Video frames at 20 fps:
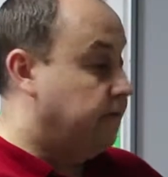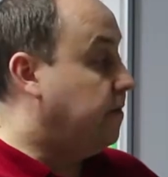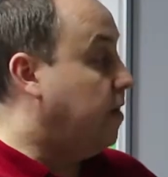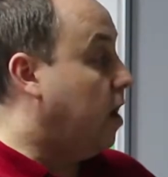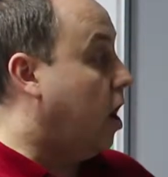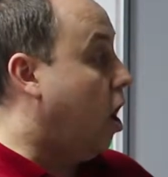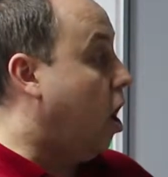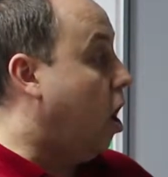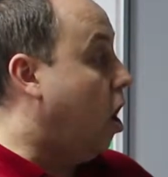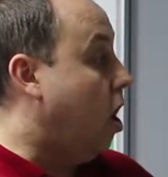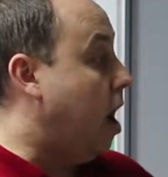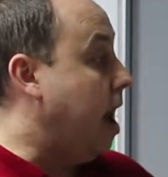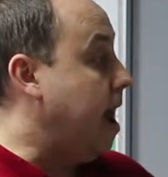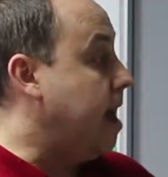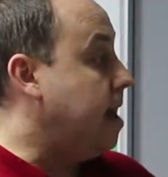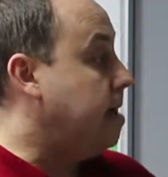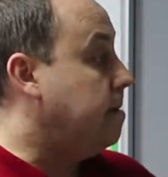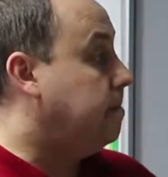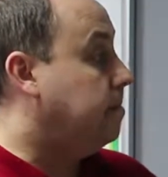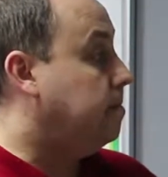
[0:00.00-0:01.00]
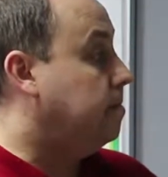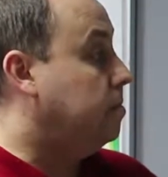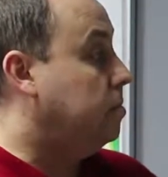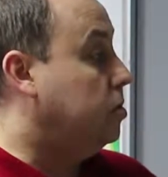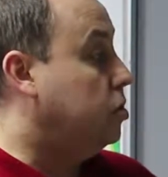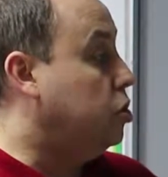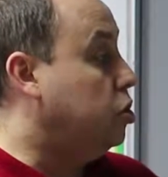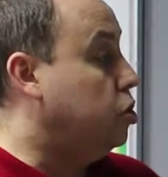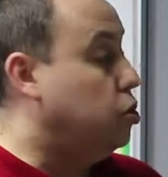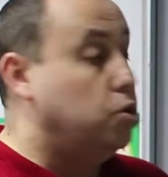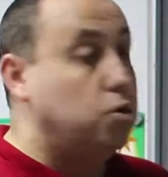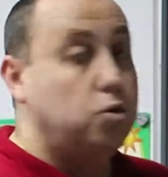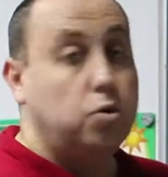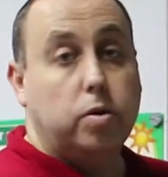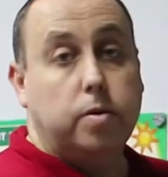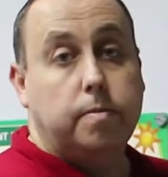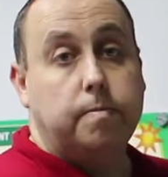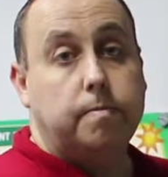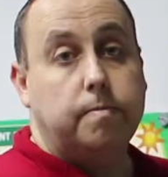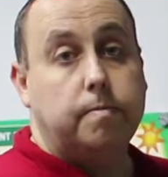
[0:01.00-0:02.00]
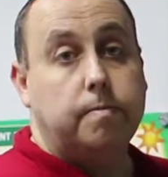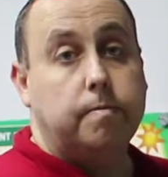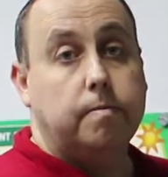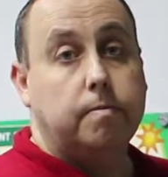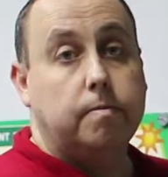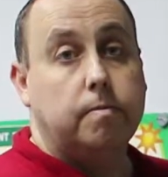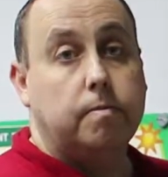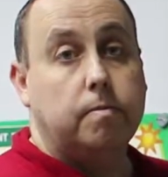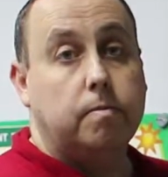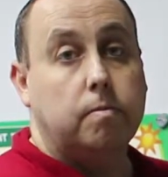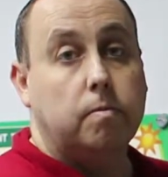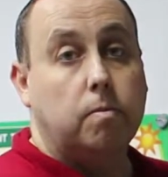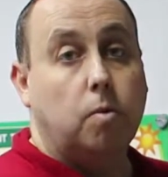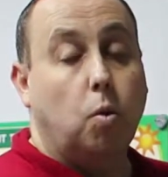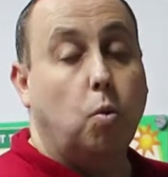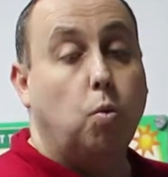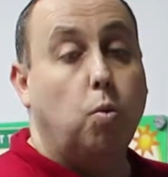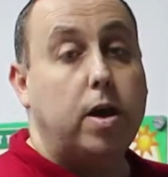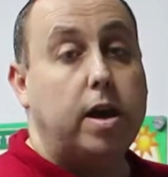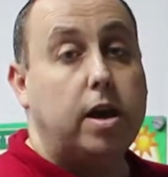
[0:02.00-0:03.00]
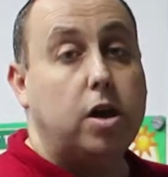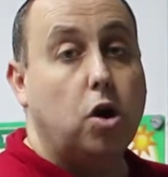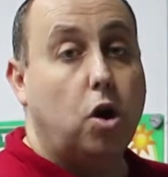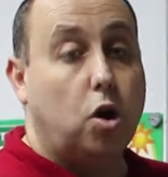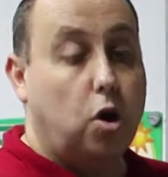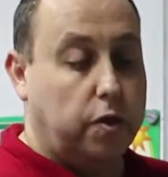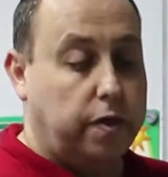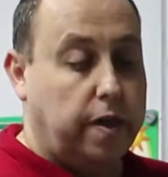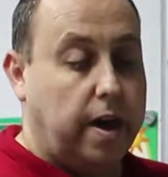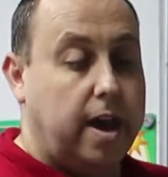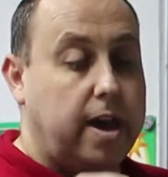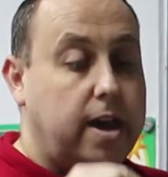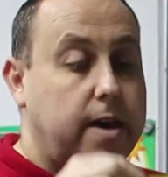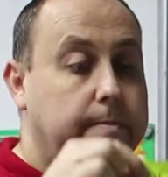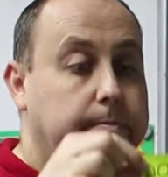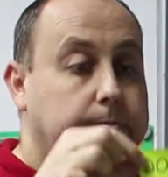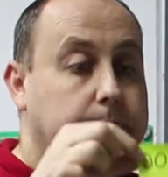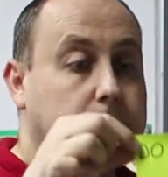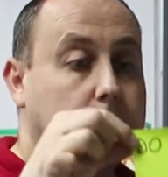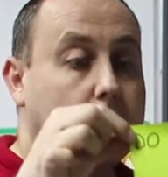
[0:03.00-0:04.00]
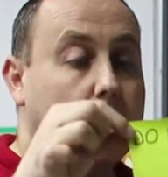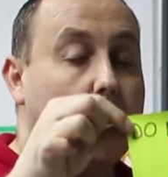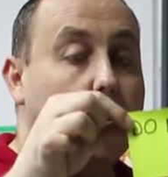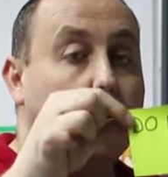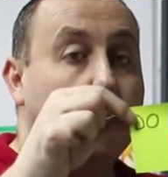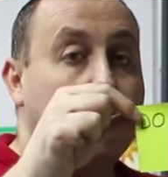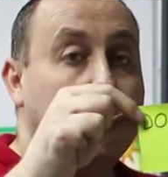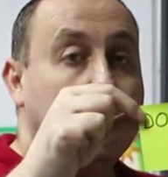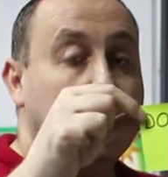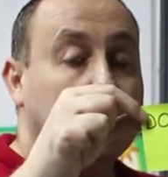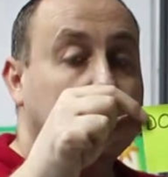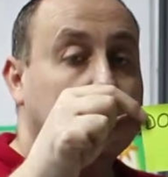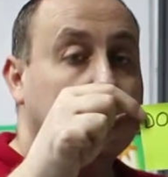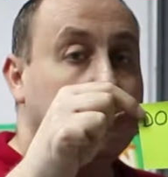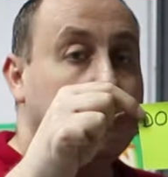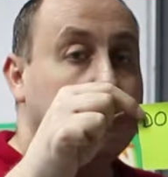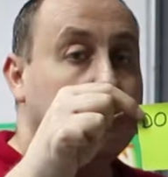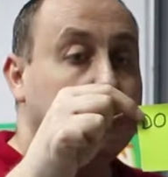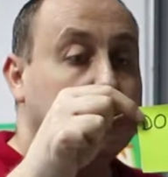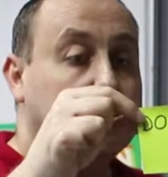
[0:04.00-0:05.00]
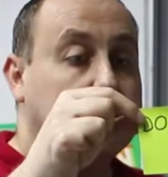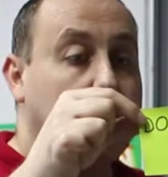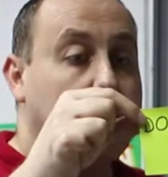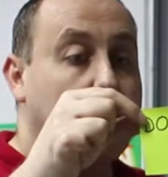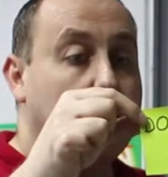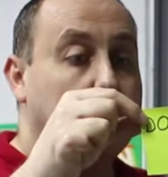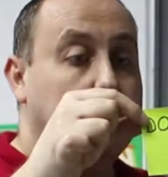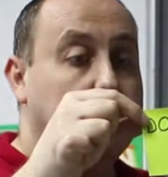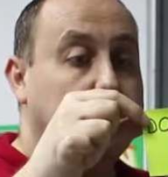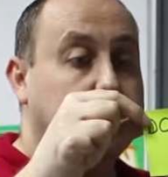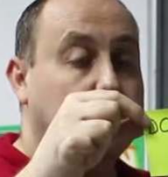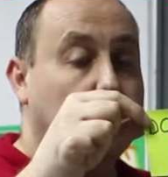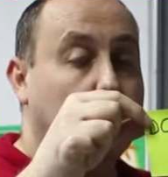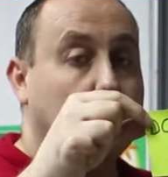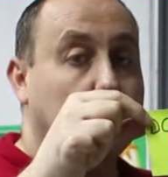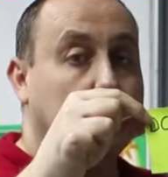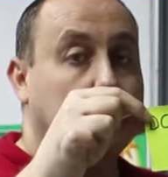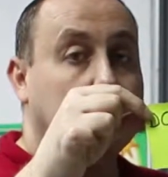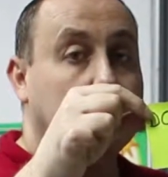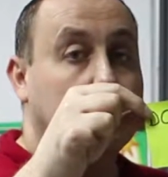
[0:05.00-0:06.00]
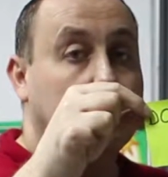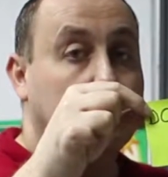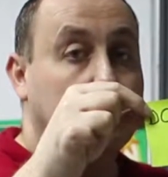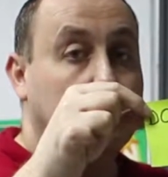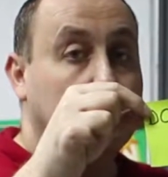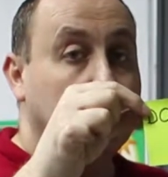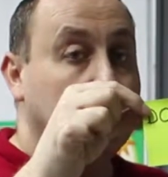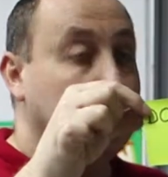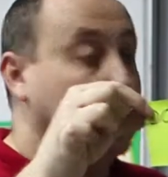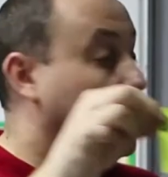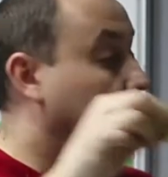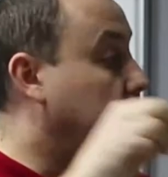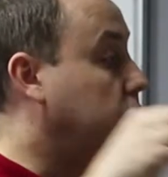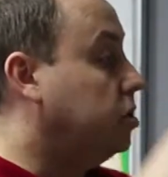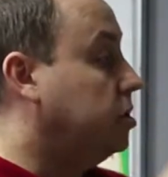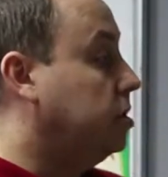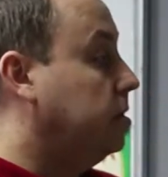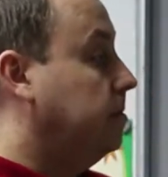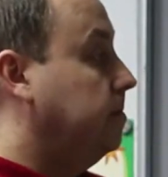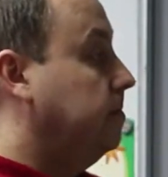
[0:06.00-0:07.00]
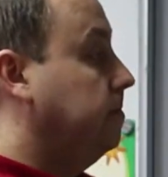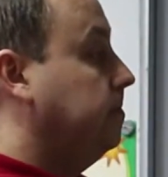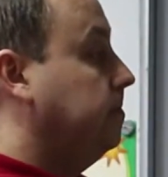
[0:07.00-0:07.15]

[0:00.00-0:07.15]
For I, you, we or they, we also use the helping verb do not.